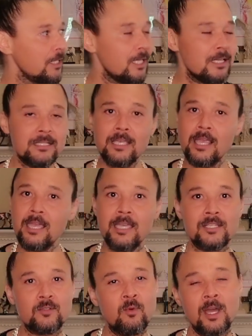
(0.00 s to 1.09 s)

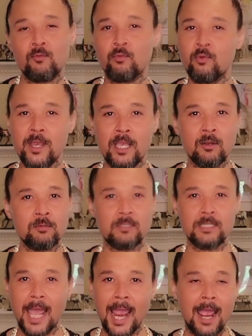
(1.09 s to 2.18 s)
Eazy-E is one real
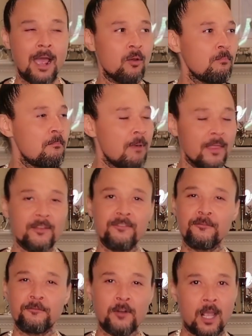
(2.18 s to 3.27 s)
down
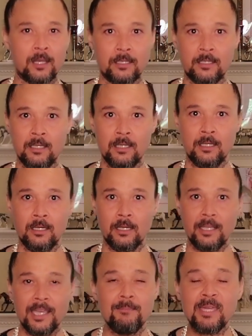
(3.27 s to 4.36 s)
motherfucker.
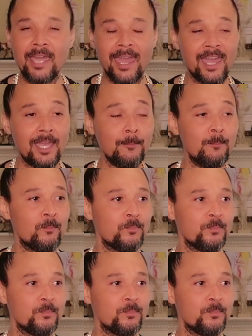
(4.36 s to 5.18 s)
He became